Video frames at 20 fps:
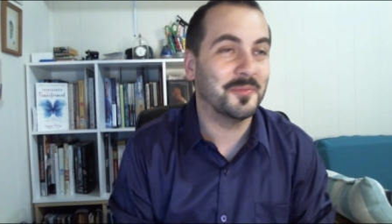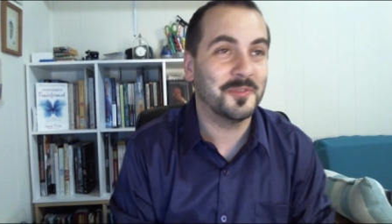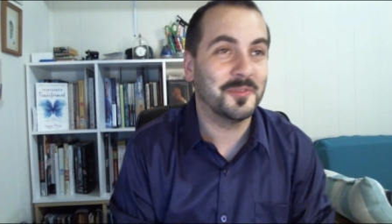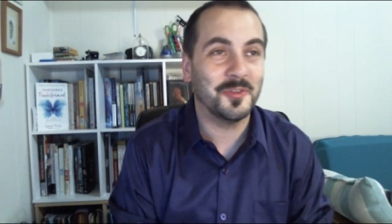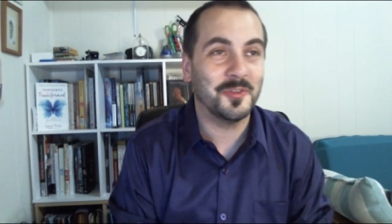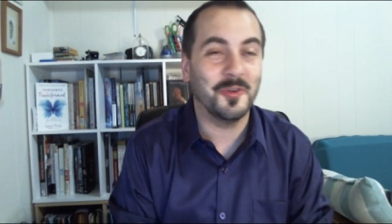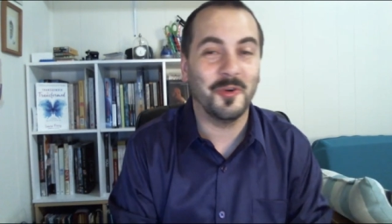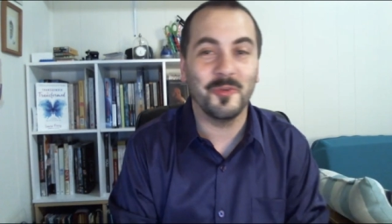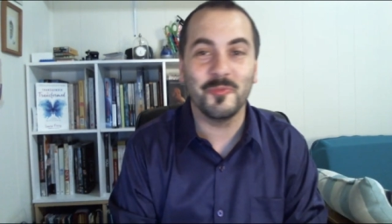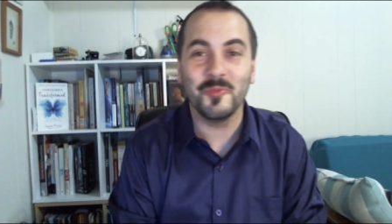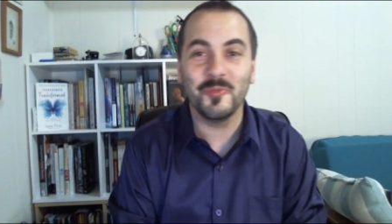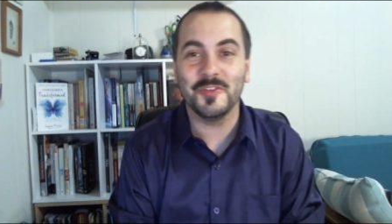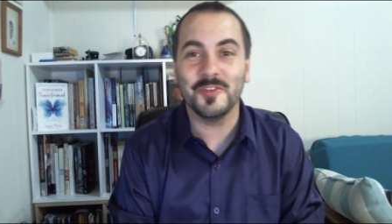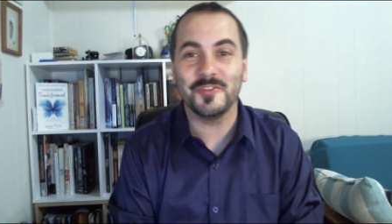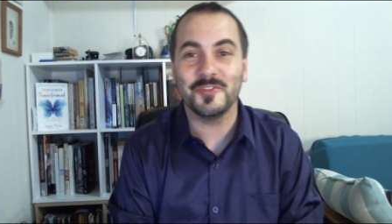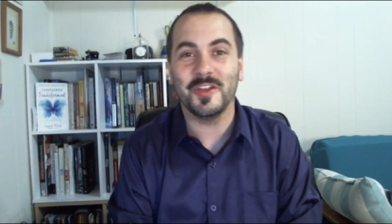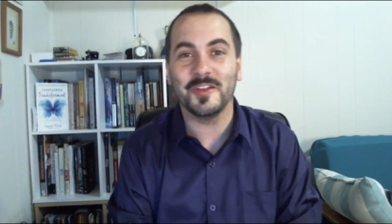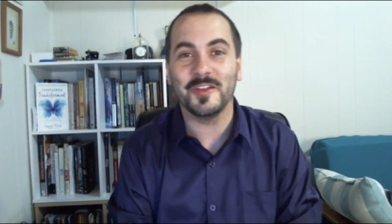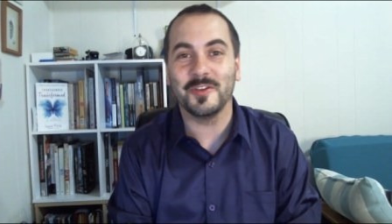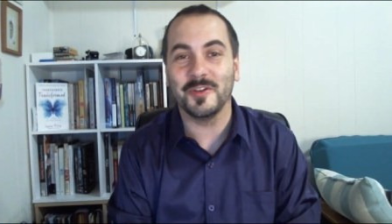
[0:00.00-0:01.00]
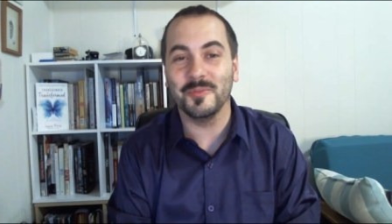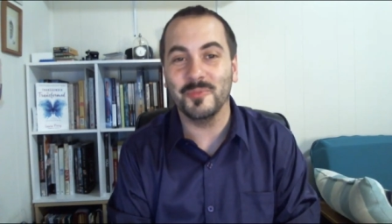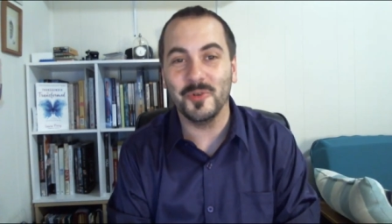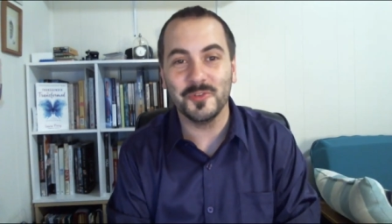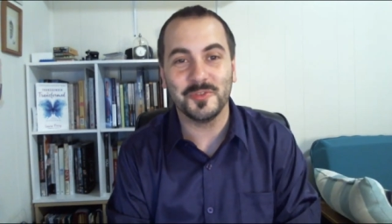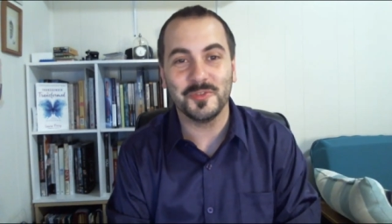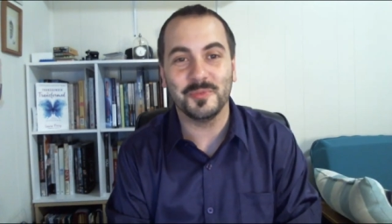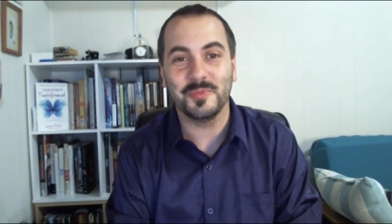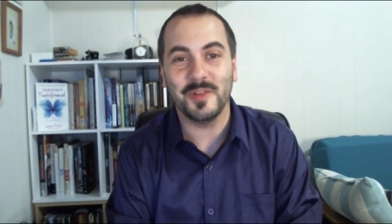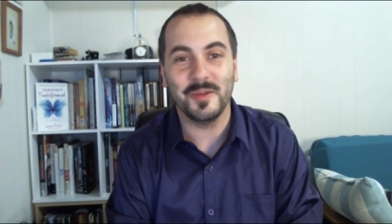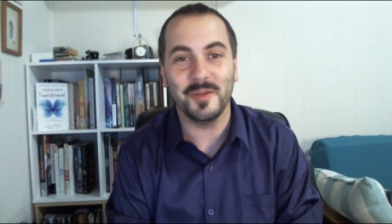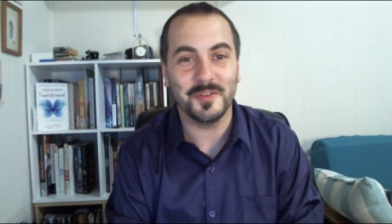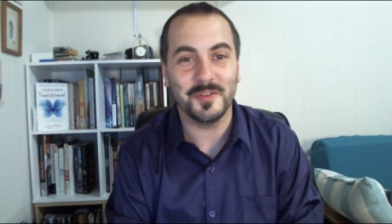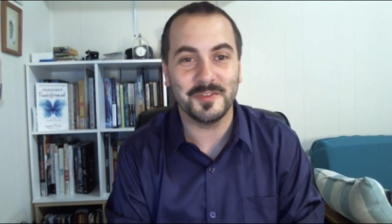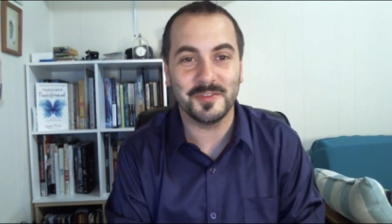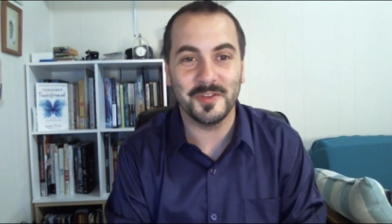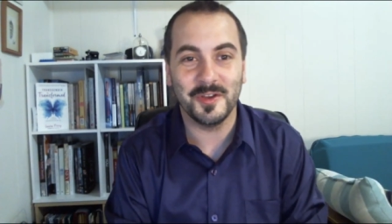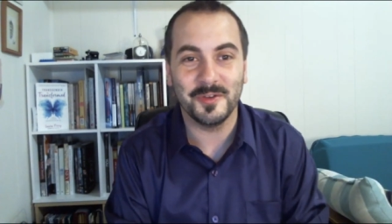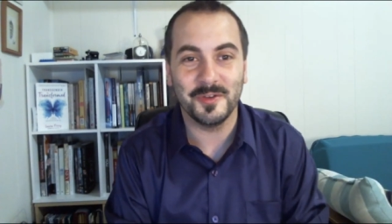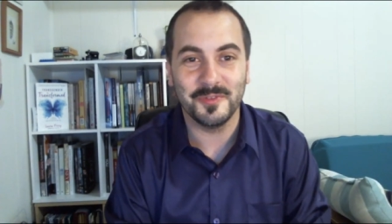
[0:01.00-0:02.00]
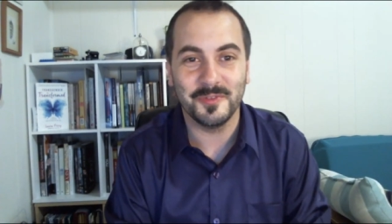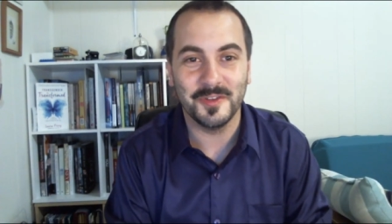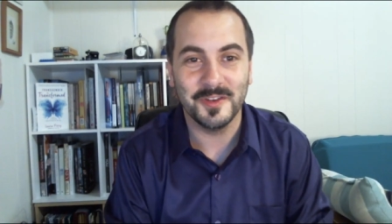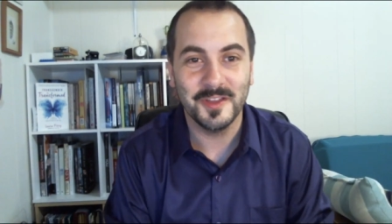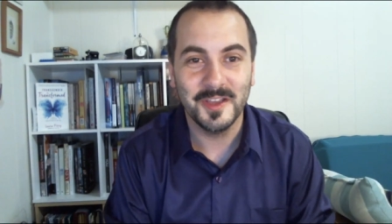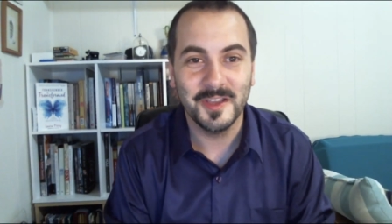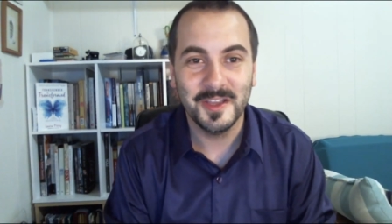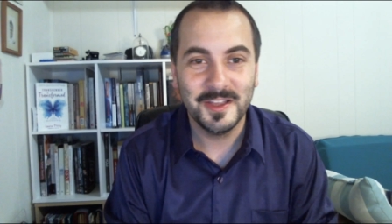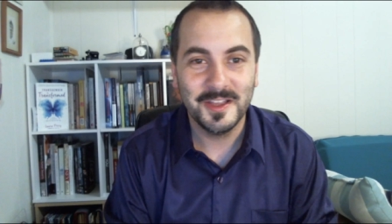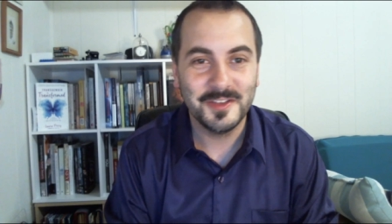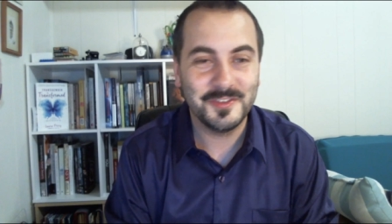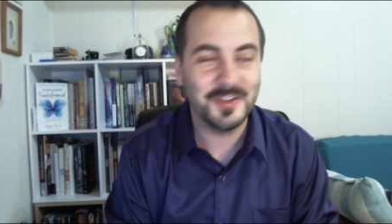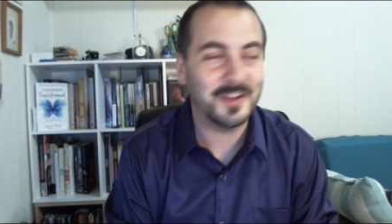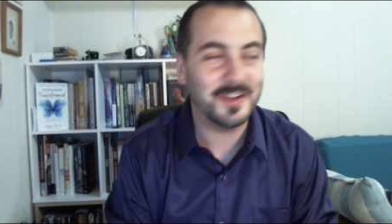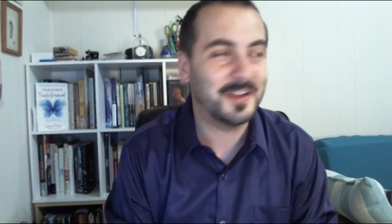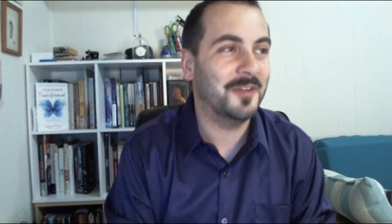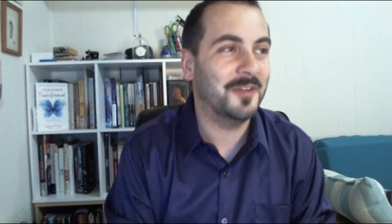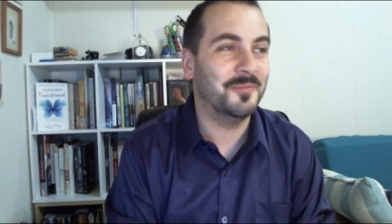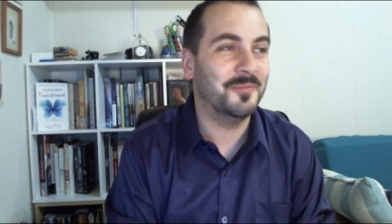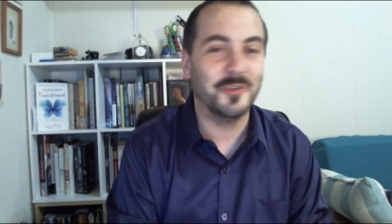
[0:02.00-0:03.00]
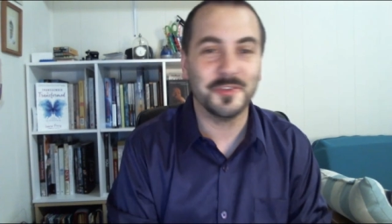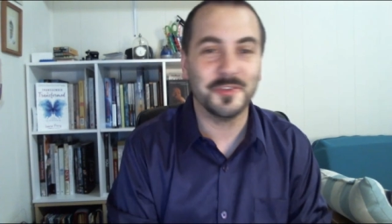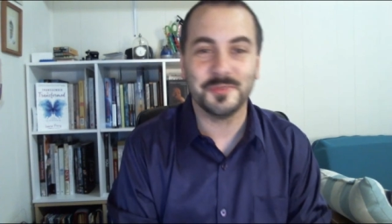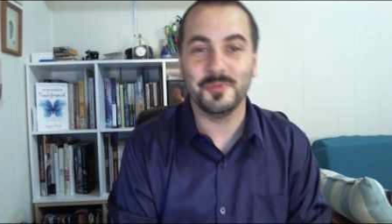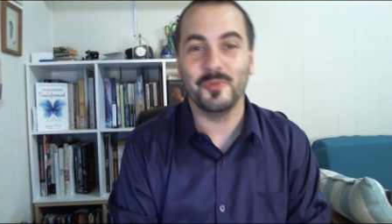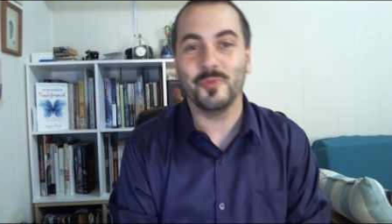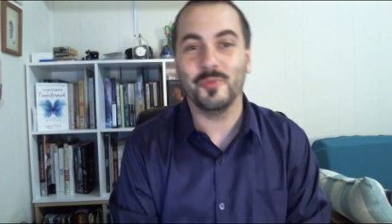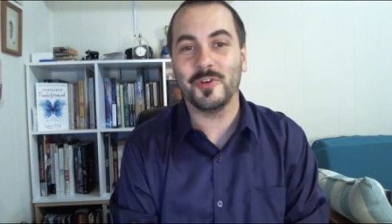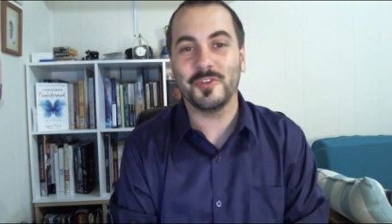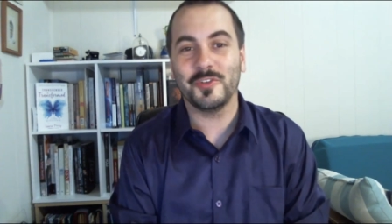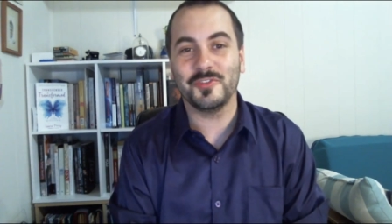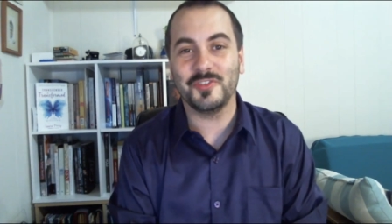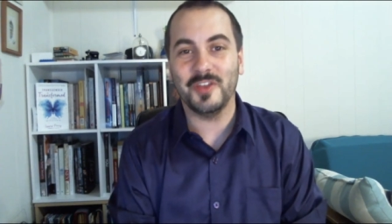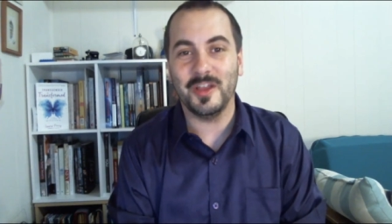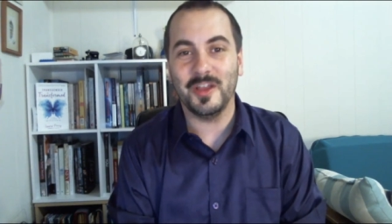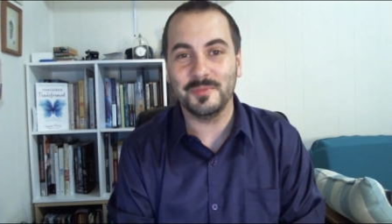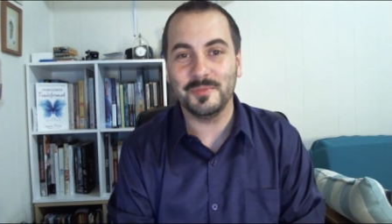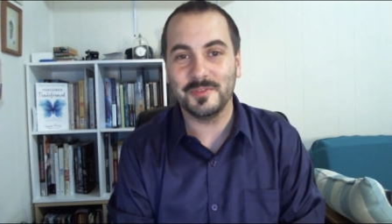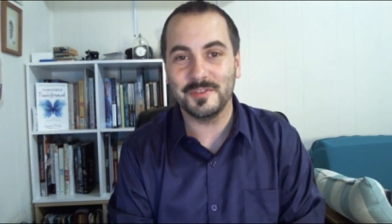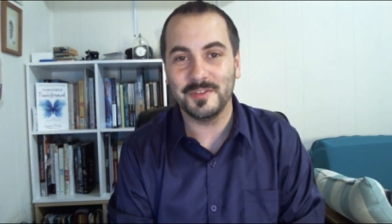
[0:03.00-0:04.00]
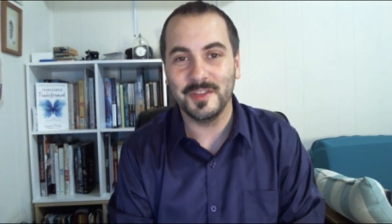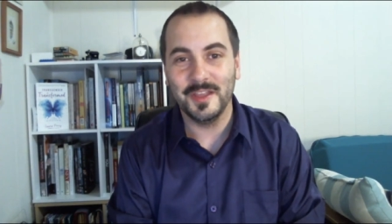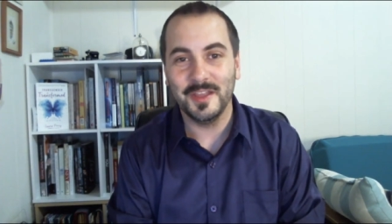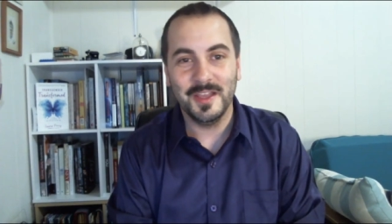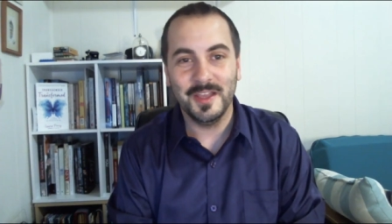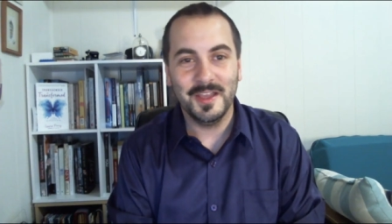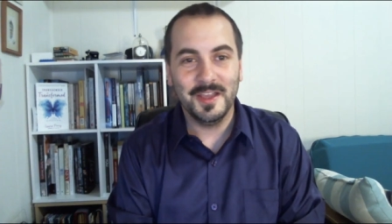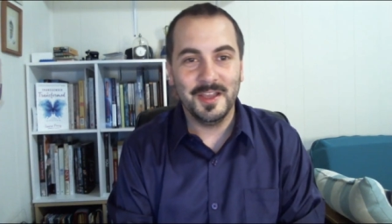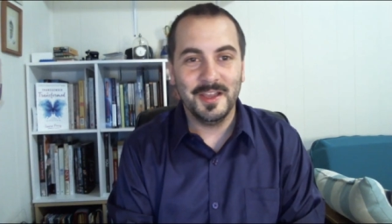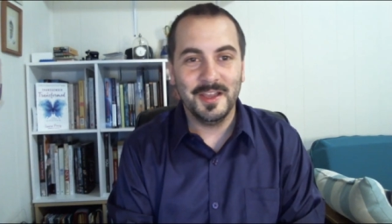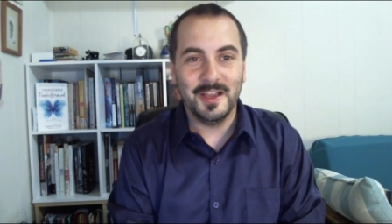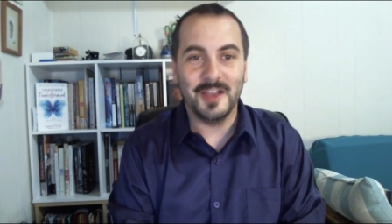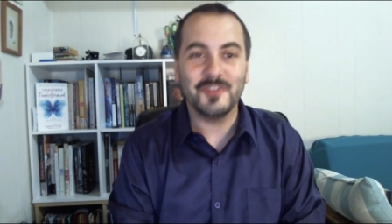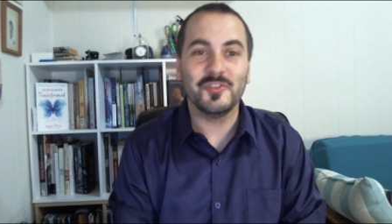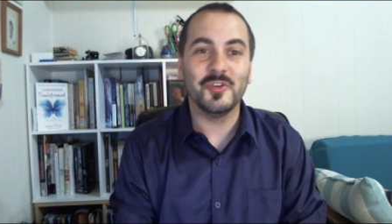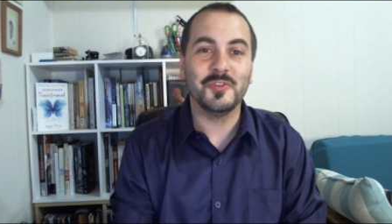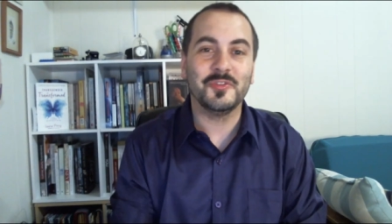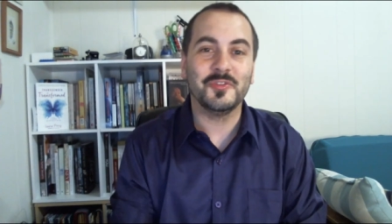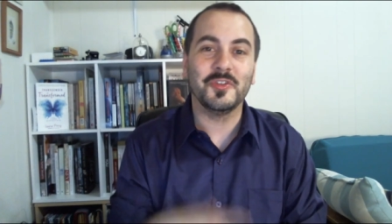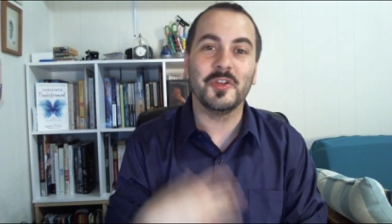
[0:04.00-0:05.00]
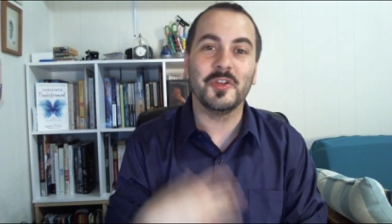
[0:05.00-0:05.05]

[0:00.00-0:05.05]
So I wish I could multiply myself and check out multiple workshops. I chose to go